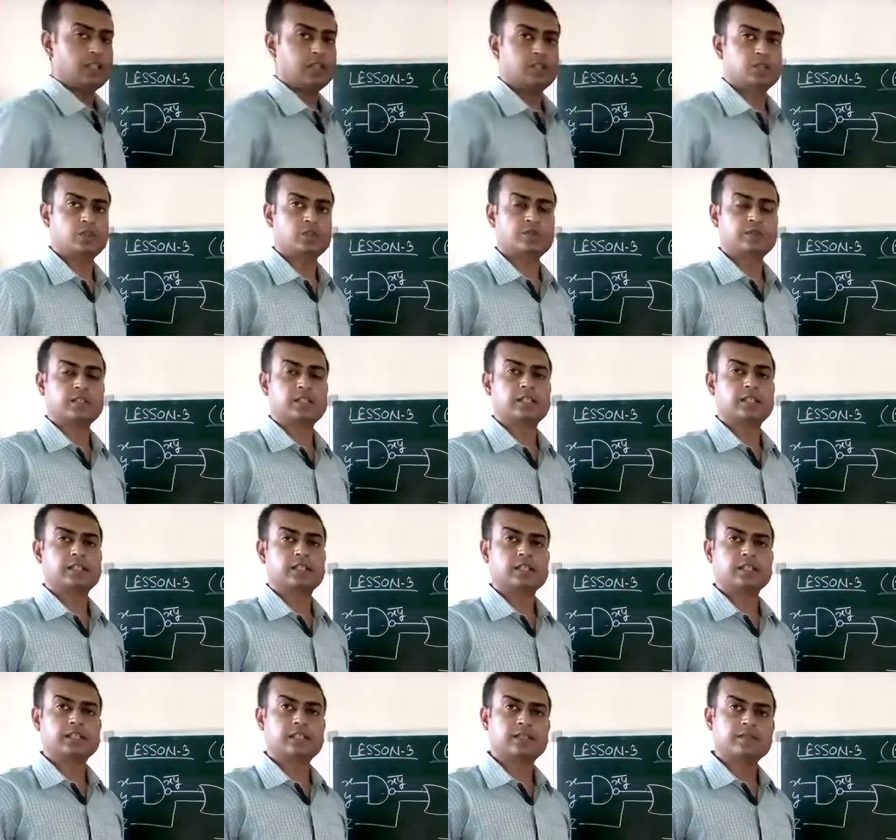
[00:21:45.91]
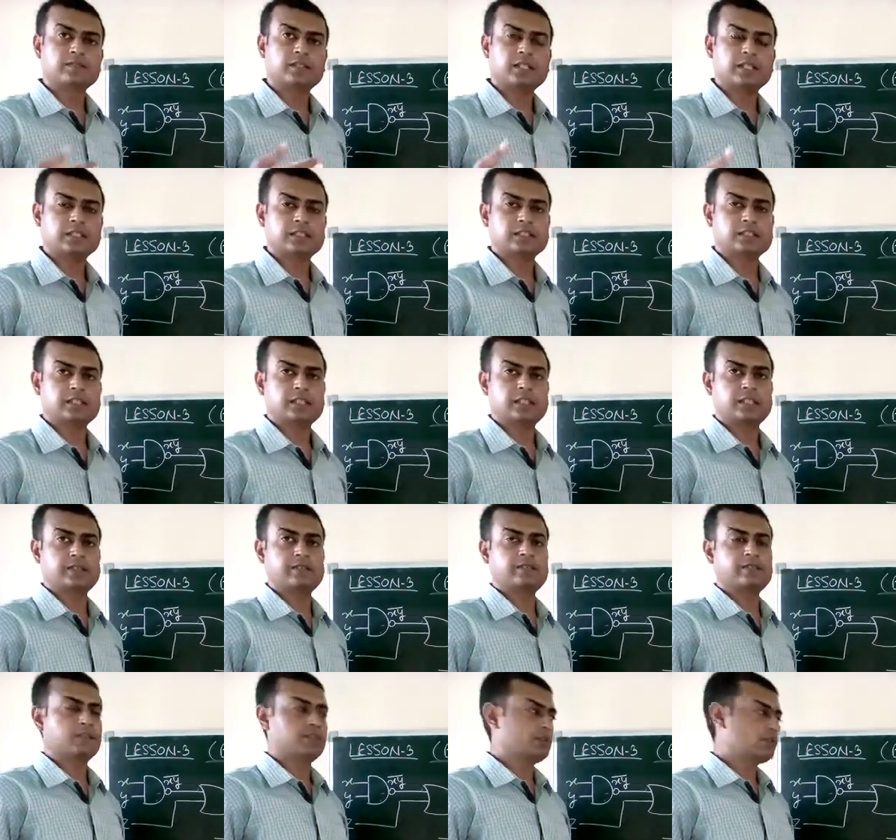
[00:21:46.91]
you will give the answer.
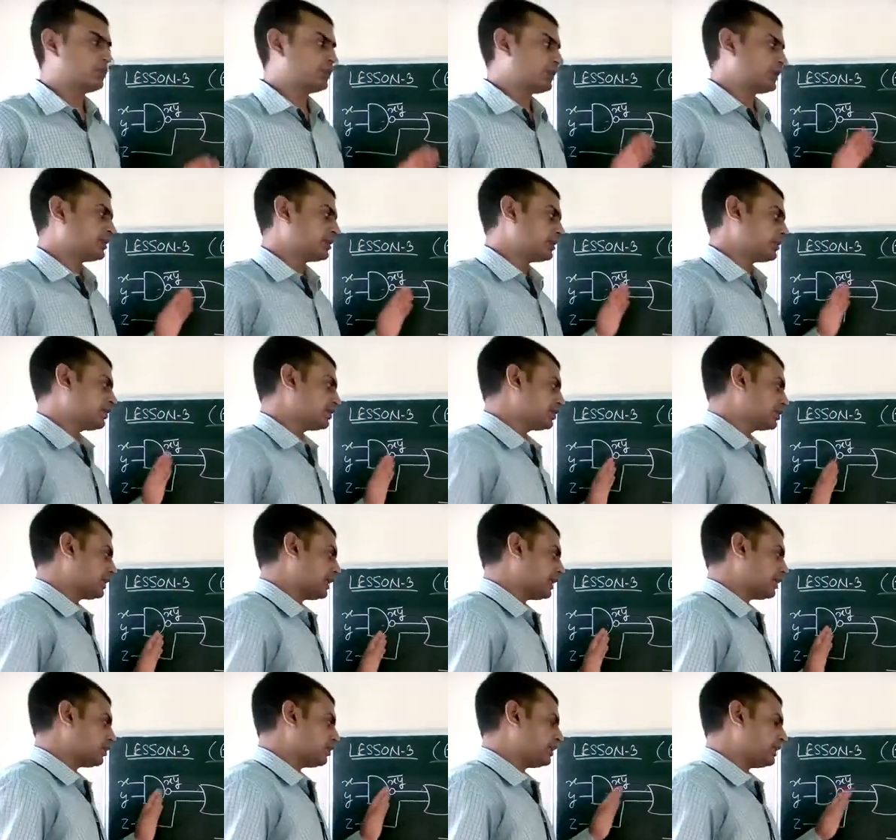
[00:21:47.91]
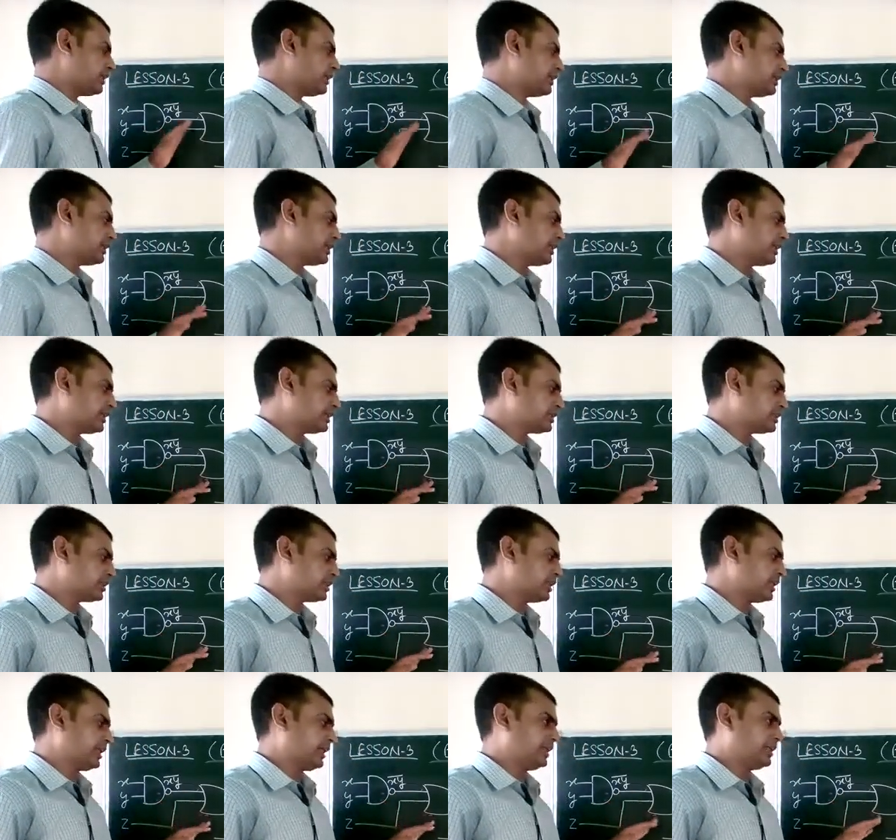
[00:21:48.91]
If you are calculating the
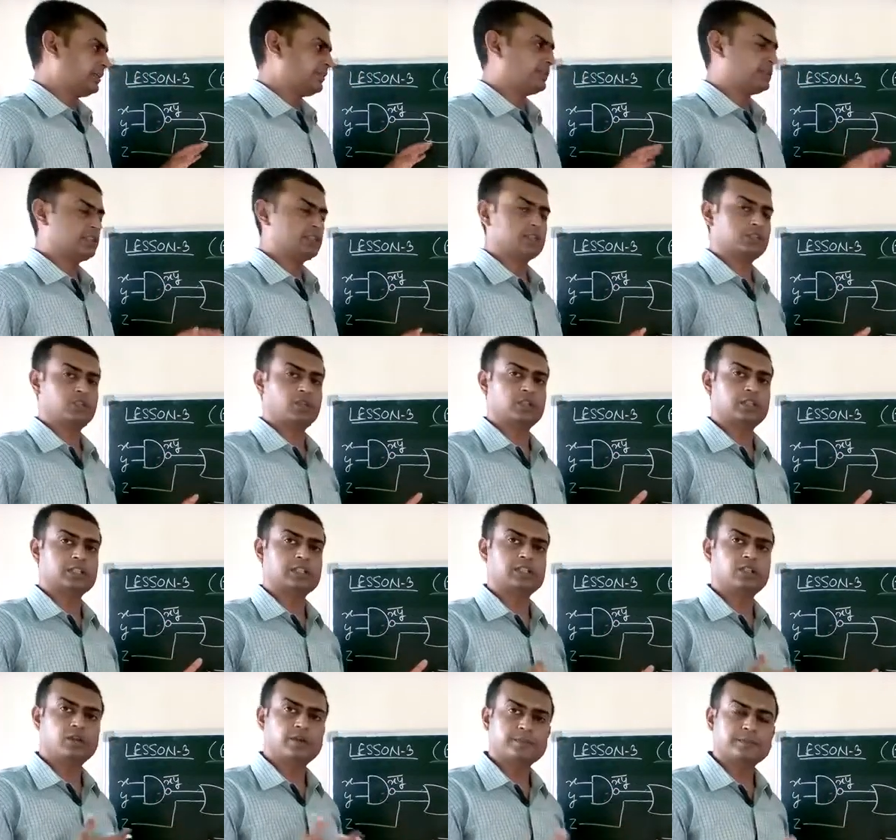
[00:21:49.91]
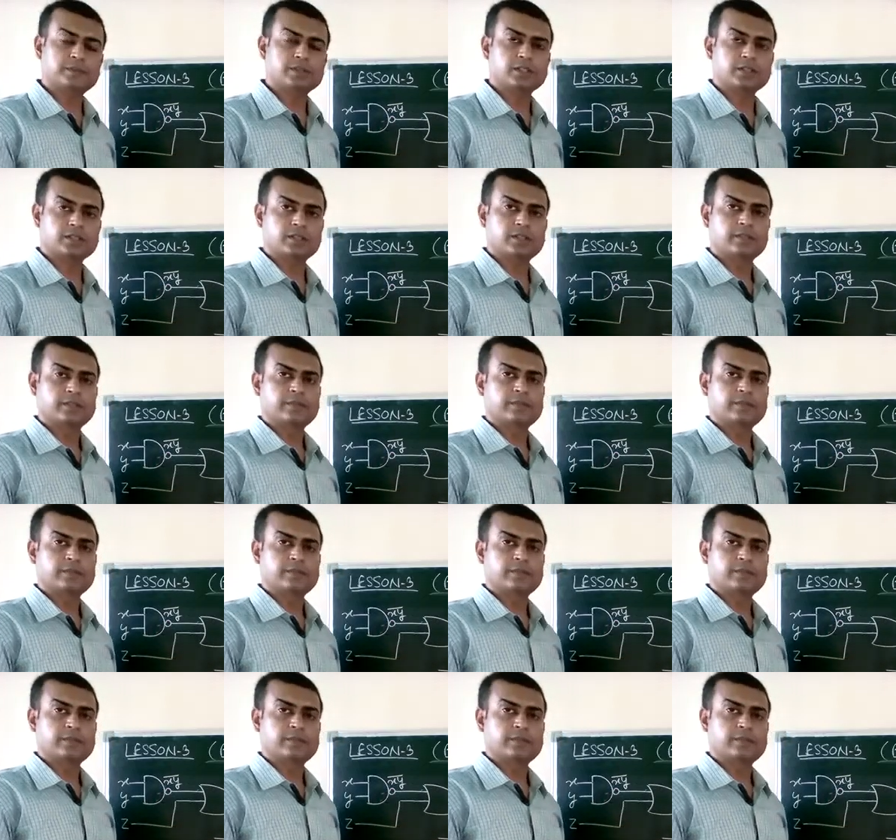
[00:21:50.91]
answer, and if it is not in option,